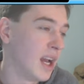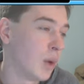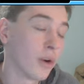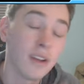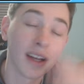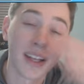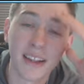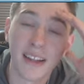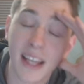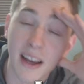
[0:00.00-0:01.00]
we're looking
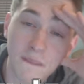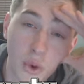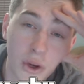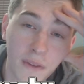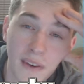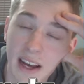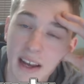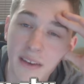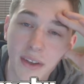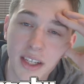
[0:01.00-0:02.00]
at like a
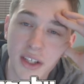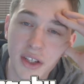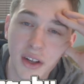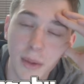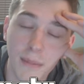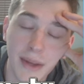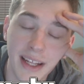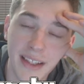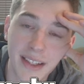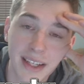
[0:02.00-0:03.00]
forty-five additional
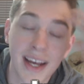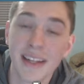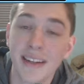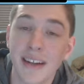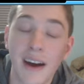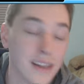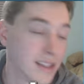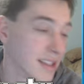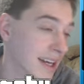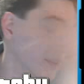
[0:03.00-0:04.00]
minutes, and I
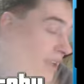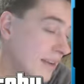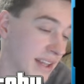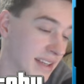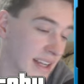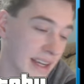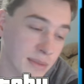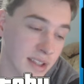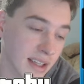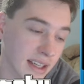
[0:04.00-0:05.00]
honestly, I don't have that time
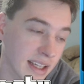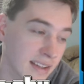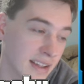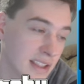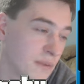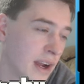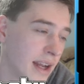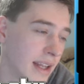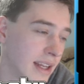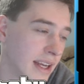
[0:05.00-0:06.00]
tonight. It's a
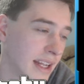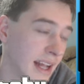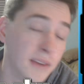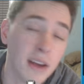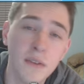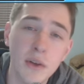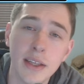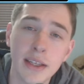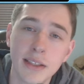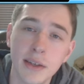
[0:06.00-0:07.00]
Friday night. I've got a few
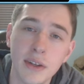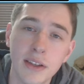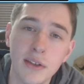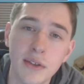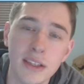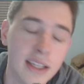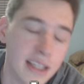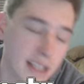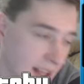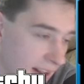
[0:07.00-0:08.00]
things I want to do tonight.